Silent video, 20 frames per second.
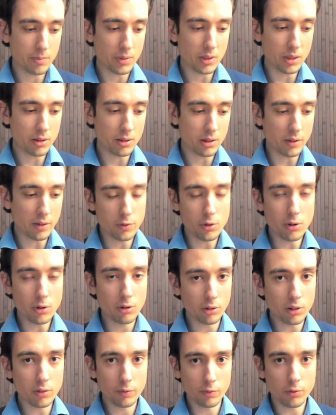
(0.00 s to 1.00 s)
if you're
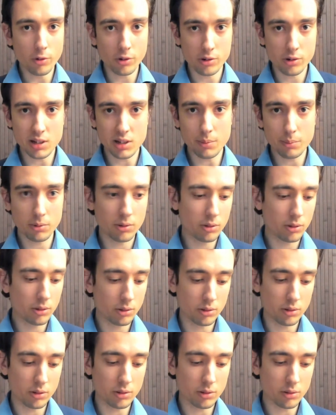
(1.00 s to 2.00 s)
looking, for
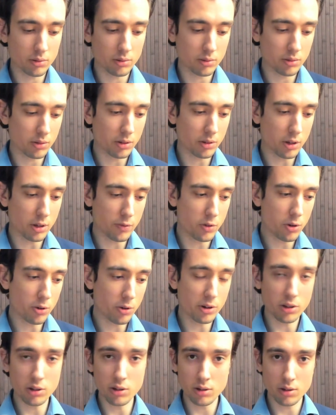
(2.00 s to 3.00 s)
example, if you're
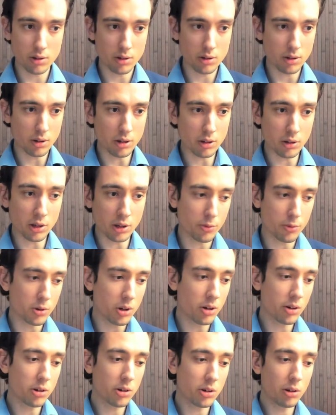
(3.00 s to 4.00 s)
in
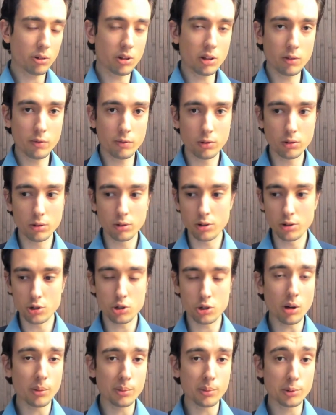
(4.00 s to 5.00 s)
career and you're looking for
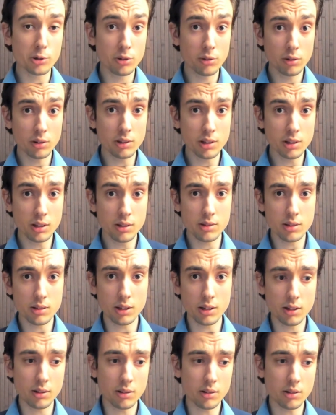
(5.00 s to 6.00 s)
job opportunities
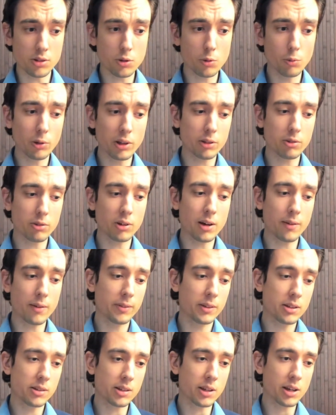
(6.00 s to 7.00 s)
and you would like to have
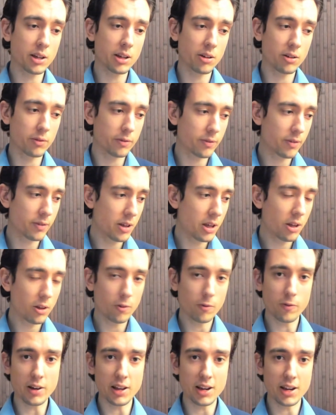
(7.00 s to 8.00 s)
this kind of
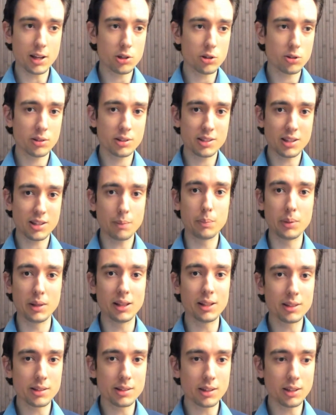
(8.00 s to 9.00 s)
financial
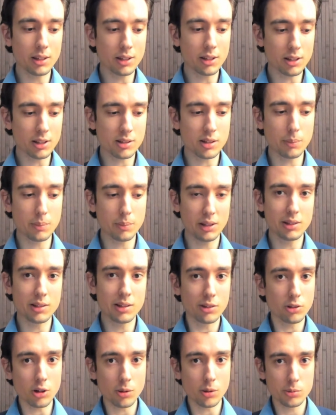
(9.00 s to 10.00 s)
stability in
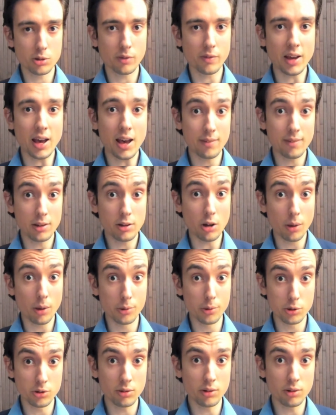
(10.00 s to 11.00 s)
terms of having
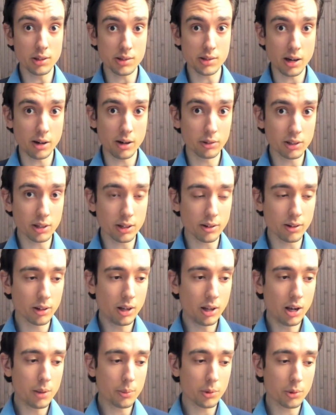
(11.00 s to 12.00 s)
opportunities out there,
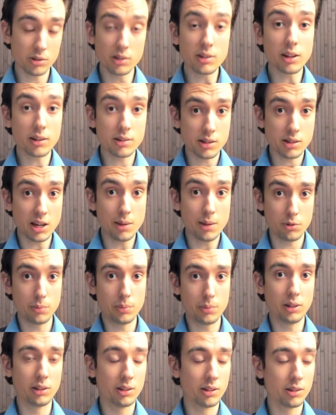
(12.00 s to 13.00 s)
because it takes time to
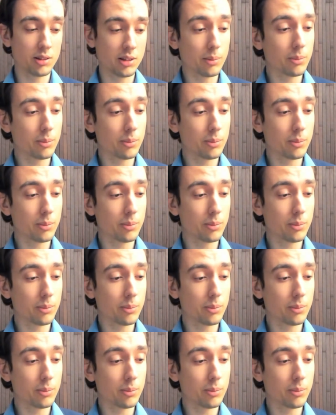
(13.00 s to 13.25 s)
build this up,